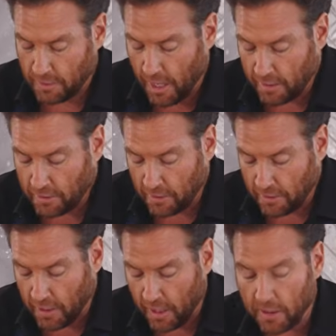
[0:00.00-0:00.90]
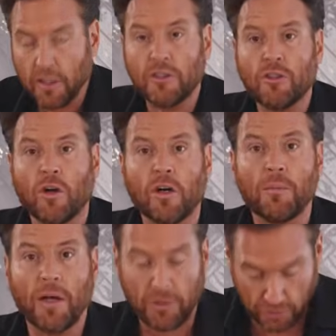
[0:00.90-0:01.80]
not done yet. Let's talk
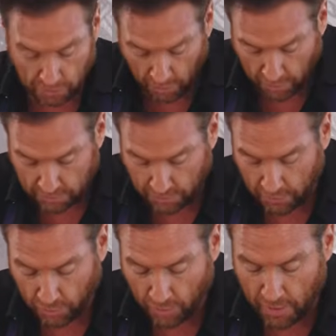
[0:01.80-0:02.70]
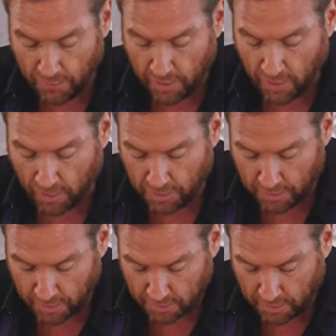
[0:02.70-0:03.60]
about the sauce and the gravy and all the
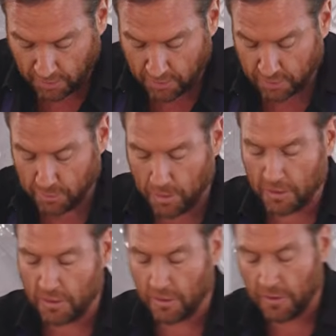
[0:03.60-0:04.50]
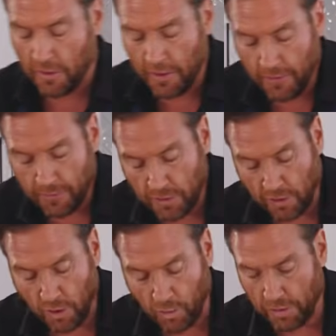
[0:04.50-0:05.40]
things that this is meant to
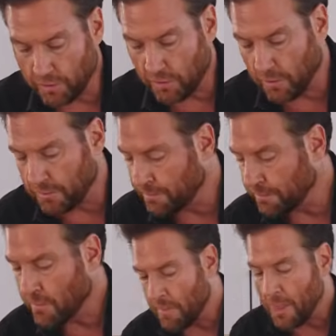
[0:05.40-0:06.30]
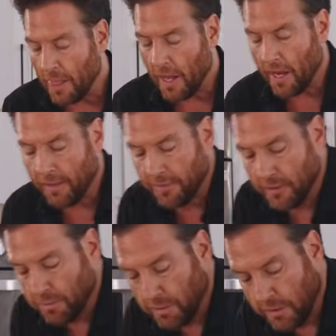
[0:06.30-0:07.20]
go with. So, I got
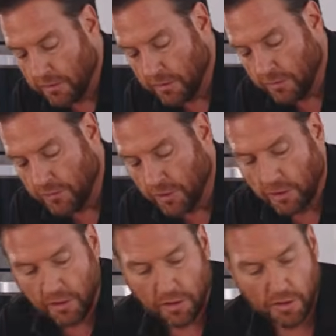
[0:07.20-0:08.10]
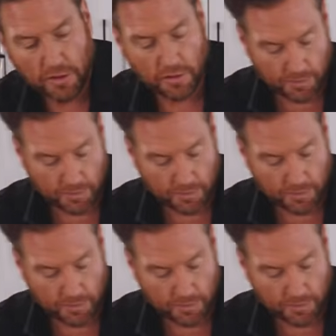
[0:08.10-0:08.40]
these pieces of turkey here. Let